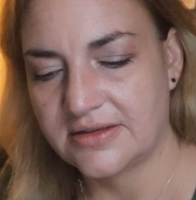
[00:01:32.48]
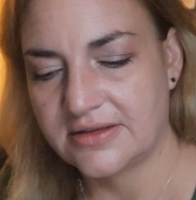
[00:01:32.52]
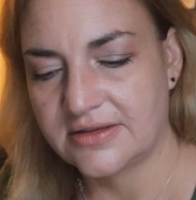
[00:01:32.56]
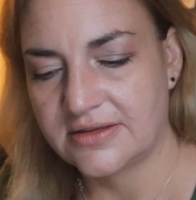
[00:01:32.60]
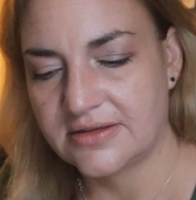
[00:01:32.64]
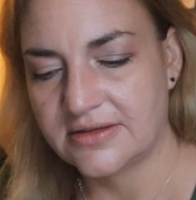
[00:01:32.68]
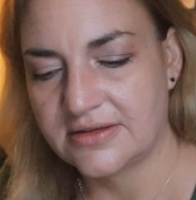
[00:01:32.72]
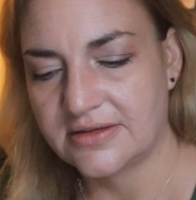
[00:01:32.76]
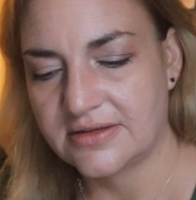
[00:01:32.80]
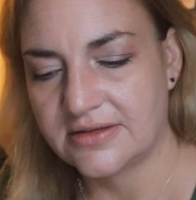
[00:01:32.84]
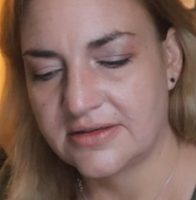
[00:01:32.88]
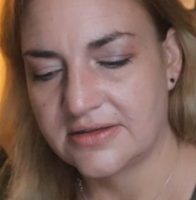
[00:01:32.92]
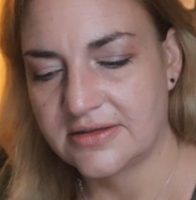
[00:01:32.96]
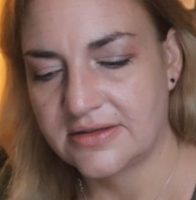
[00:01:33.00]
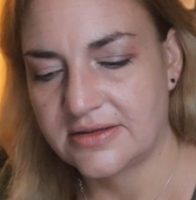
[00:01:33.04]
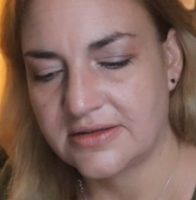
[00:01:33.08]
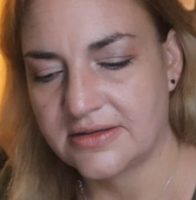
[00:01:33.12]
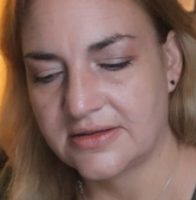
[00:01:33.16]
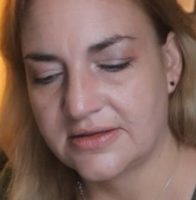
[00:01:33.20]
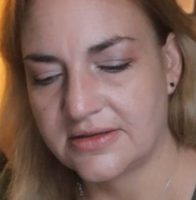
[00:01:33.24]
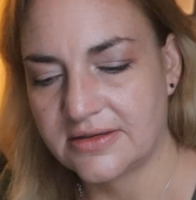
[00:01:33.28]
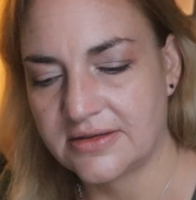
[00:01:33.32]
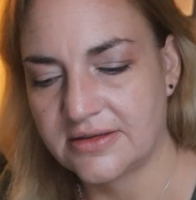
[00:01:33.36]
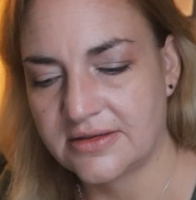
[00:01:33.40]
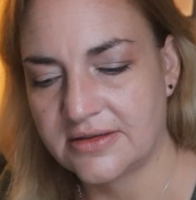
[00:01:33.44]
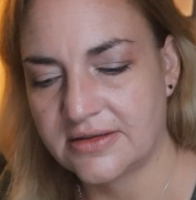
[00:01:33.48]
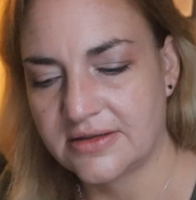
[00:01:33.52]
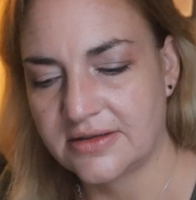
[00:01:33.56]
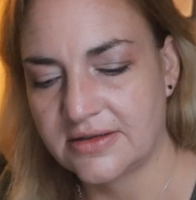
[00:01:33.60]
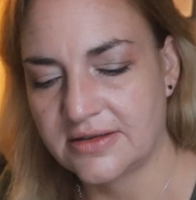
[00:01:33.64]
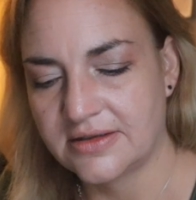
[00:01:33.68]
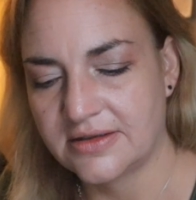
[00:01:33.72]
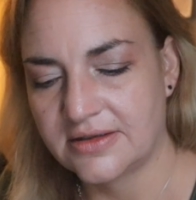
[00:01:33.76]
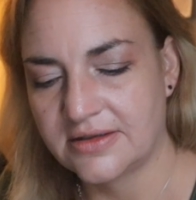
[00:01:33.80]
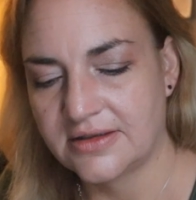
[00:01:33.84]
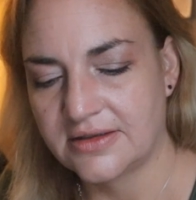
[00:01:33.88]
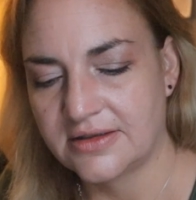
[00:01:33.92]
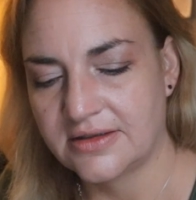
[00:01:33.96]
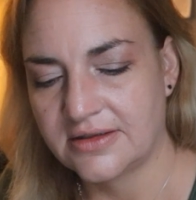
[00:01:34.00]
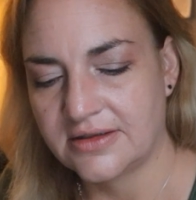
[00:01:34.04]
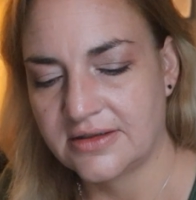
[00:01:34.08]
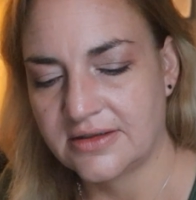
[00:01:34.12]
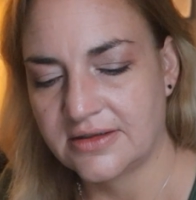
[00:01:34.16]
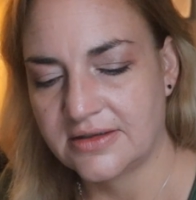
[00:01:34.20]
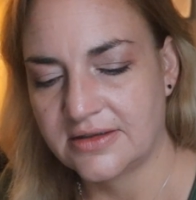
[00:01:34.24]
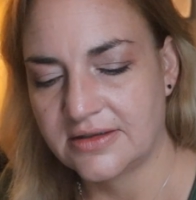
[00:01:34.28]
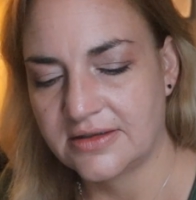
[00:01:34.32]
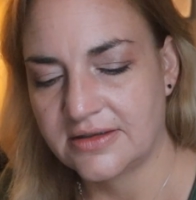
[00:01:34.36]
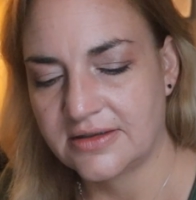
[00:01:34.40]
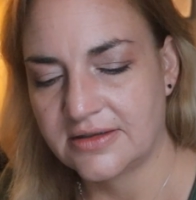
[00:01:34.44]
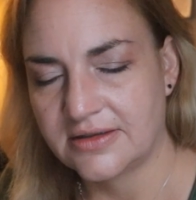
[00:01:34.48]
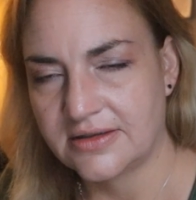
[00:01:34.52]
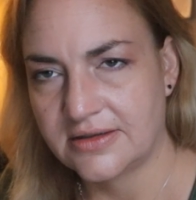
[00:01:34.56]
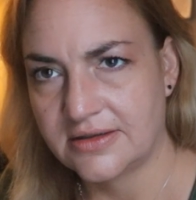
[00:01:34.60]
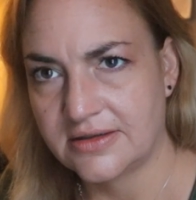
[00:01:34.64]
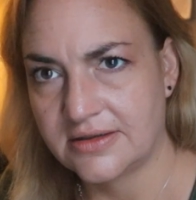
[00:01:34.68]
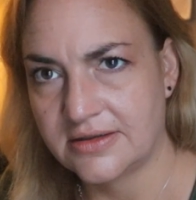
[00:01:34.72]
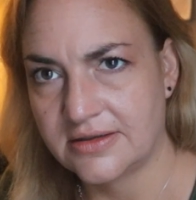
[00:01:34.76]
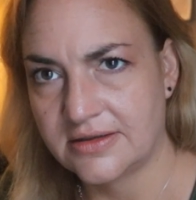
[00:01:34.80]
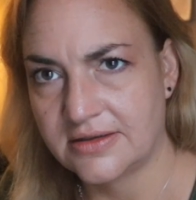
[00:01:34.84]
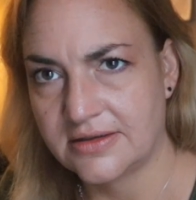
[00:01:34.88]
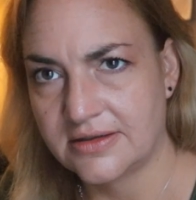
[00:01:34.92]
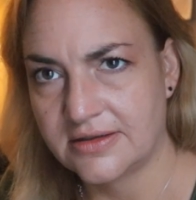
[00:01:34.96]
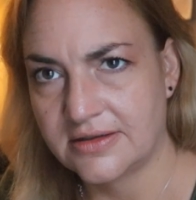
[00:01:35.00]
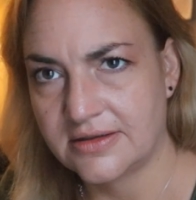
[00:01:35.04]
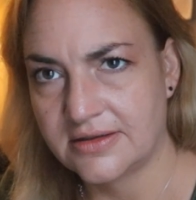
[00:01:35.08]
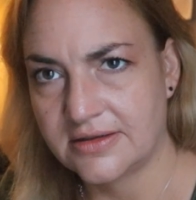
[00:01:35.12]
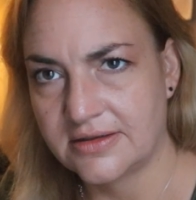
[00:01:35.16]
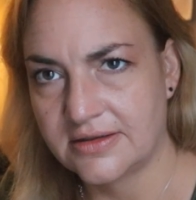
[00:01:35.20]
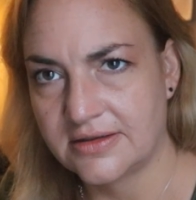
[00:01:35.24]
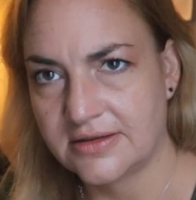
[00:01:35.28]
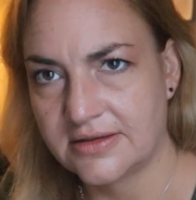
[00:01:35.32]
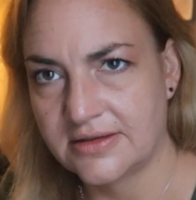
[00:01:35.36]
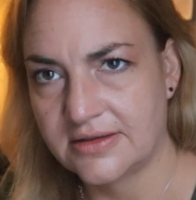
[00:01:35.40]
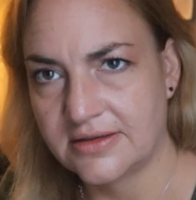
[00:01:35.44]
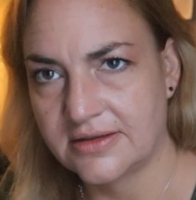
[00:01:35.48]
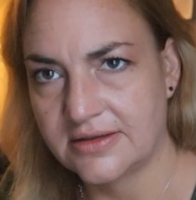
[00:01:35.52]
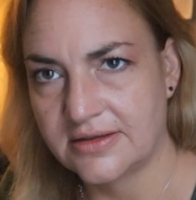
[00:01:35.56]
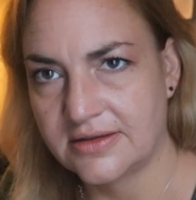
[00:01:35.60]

No one is speaking in this clip.